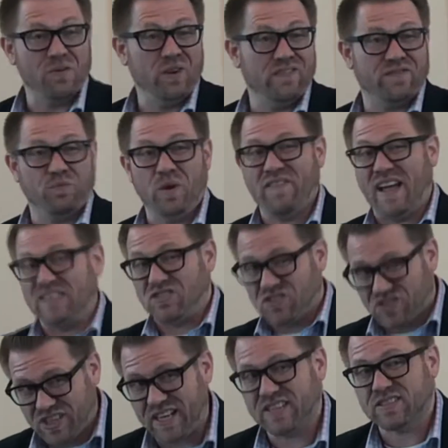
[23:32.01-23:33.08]
We've had
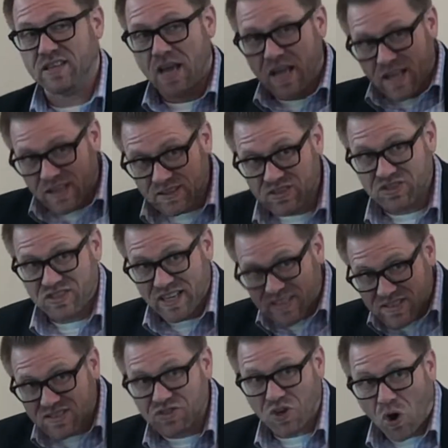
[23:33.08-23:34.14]
six
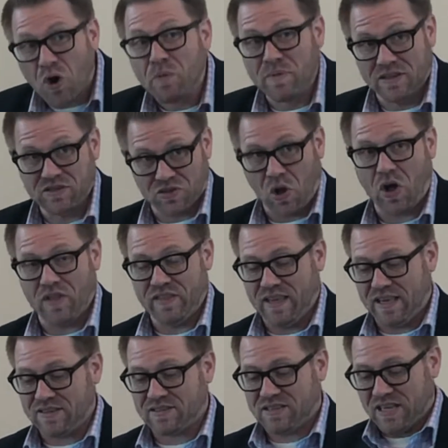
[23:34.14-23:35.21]
sermons on this,